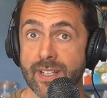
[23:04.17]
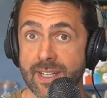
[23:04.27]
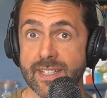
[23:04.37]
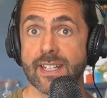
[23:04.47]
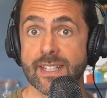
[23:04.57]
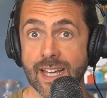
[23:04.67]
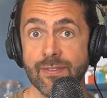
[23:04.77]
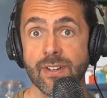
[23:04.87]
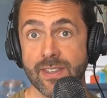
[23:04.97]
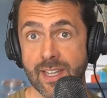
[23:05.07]
So let's get
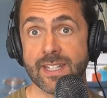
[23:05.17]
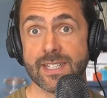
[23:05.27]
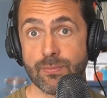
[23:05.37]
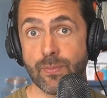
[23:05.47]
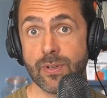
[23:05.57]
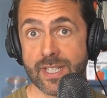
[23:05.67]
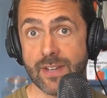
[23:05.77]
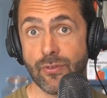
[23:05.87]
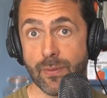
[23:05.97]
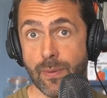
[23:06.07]
together and let's work
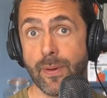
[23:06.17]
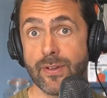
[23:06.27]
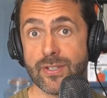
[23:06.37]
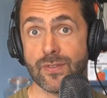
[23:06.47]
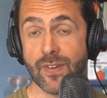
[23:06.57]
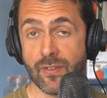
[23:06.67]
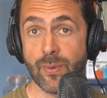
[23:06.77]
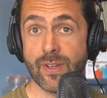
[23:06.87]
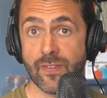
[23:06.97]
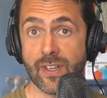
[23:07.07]
together on a proposal for how
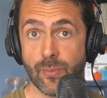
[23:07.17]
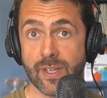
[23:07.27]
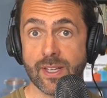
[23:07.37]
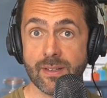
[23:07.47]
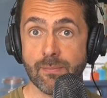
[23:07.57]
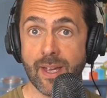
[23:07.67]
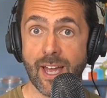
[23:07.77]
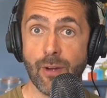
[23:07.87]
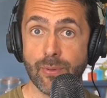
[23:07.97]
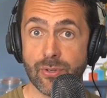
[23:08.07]
we think we can
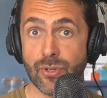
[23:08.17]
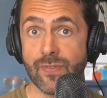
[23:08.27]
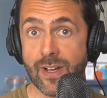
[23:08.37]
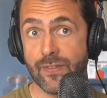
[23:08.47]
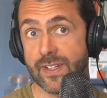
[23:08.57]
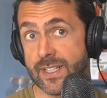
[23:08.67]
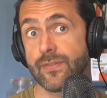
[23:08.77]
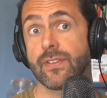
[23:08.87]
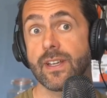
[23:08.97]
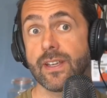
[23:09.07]
help you do that thing
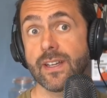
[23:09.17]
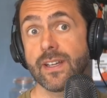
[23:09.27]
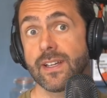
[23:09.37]
differently.